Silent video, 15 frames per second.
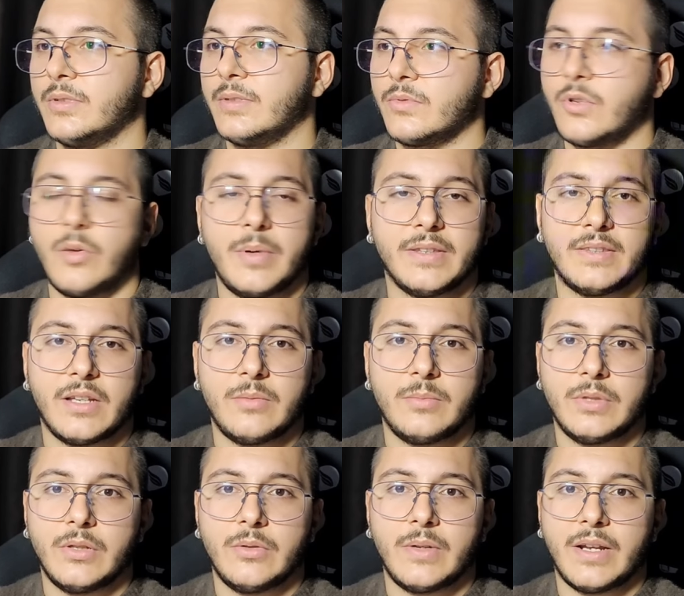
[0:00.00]
like comment down
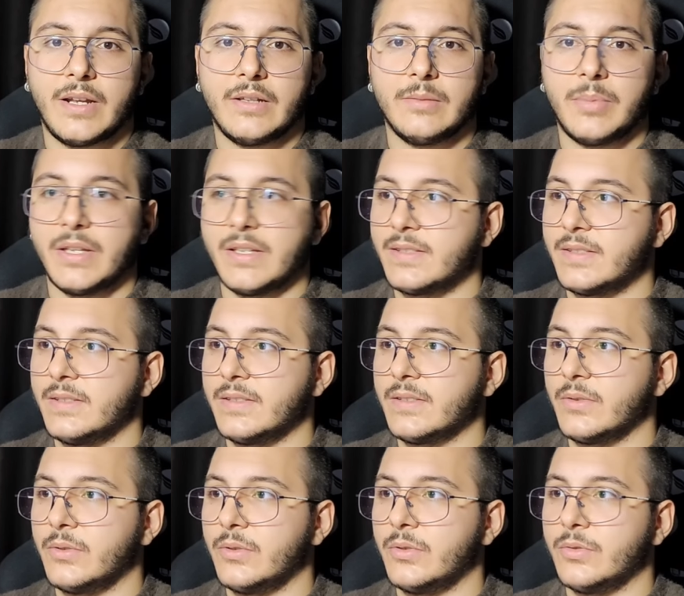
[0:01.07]
below and I'll paste
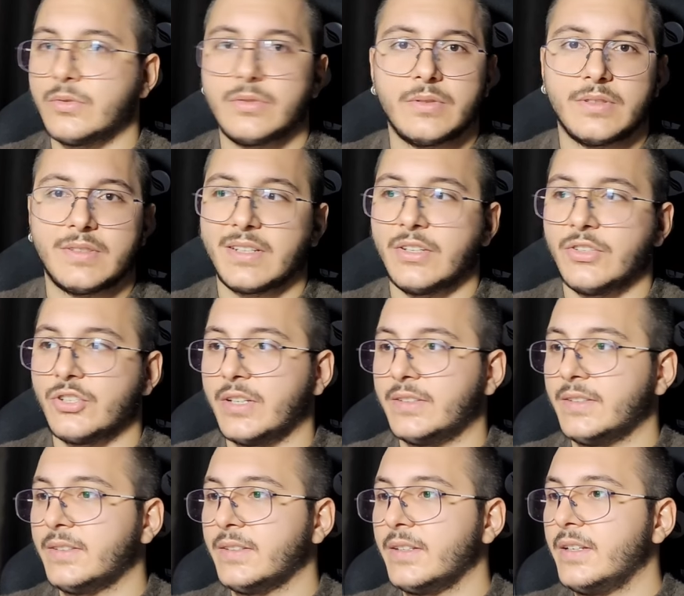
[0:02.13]
this or
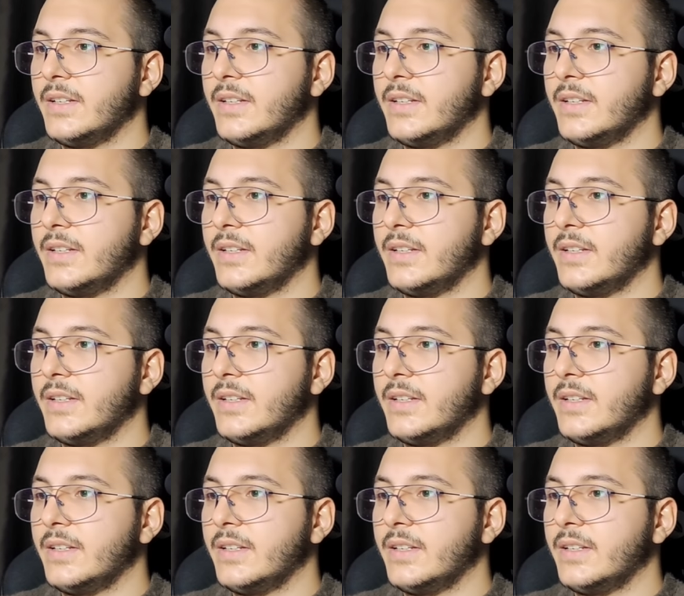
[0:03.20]
screenshot it.